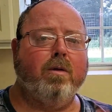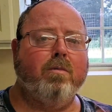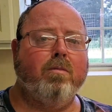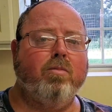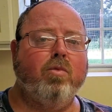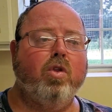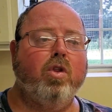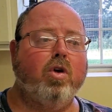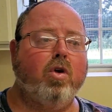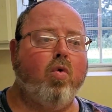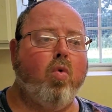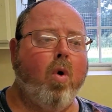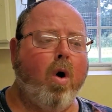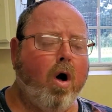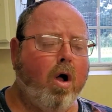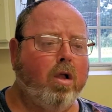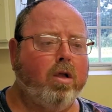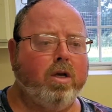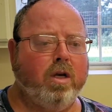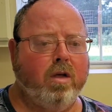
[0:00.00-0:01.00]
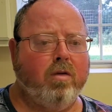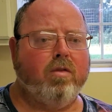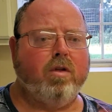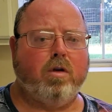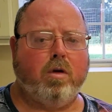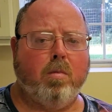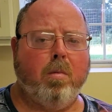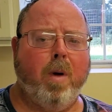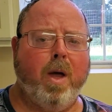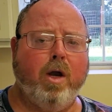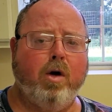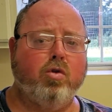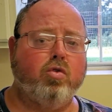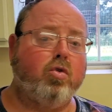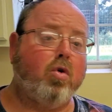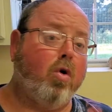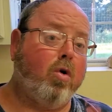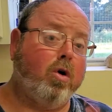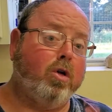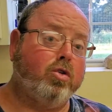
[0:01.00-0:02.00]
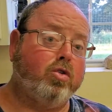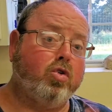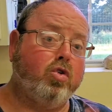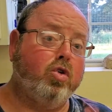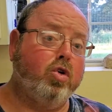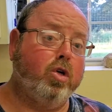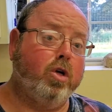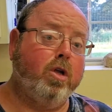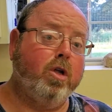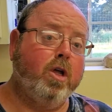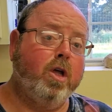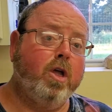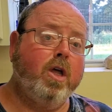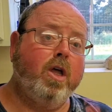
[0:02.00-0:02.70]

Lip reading: the quality of the tomatoes aren't as good